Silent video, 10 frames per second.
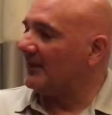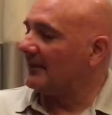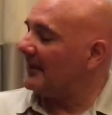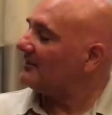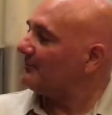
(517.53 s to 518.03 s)

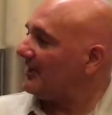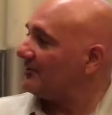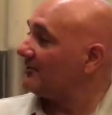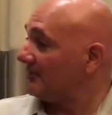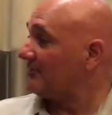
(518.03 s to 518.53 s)
cancer
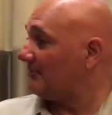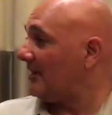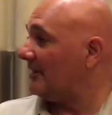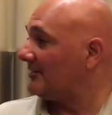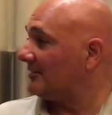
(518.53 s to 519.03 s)
patients with
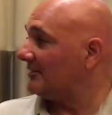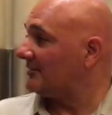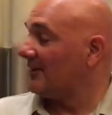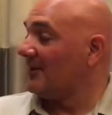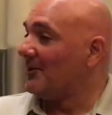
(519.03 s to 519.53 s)

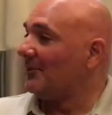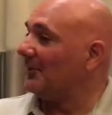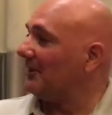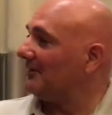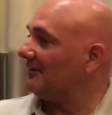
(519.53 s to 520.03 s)
psoriasis
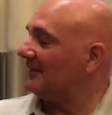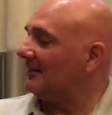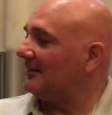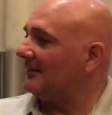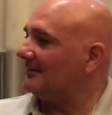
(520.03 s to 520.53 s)
were
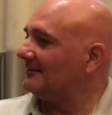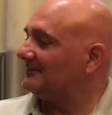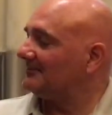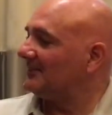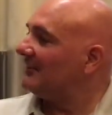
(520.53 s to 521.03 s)

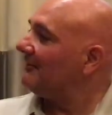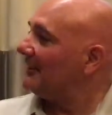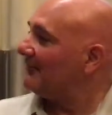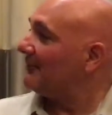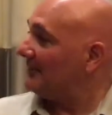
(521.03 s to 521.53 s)

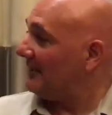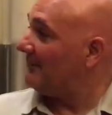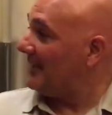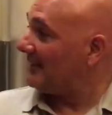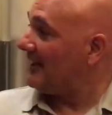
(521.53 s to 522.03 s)
clearing from their
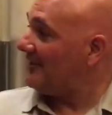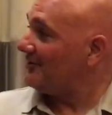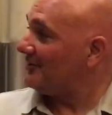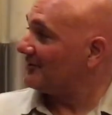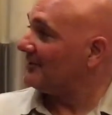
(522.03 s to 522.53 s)

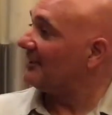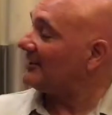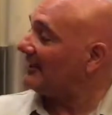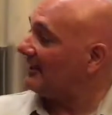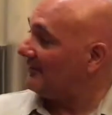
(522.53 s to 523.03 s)
medications, so
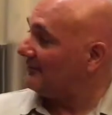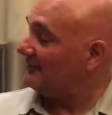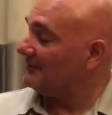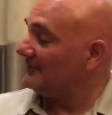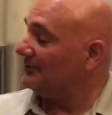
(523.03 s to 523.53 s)
that's how they
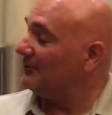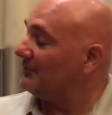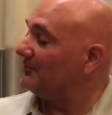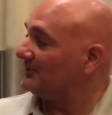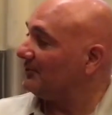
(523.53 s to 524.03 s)

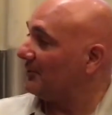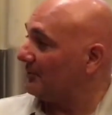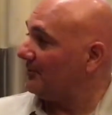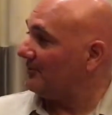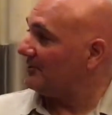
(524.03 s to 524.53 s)
knew it was an
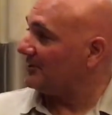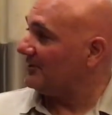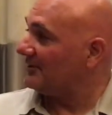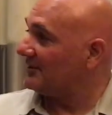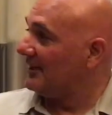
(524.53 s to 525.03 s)
autoimmune
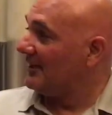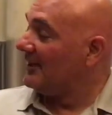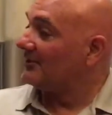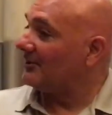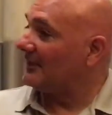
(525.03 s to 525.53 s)
disease.
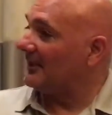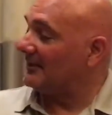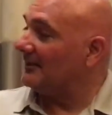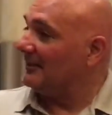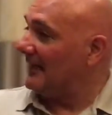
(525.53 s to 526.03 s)
So
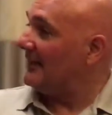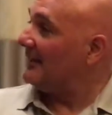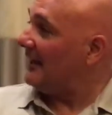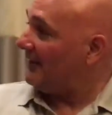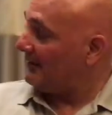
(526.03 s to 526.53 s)
and then
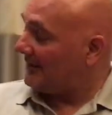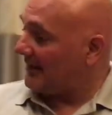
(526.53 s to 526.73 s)
they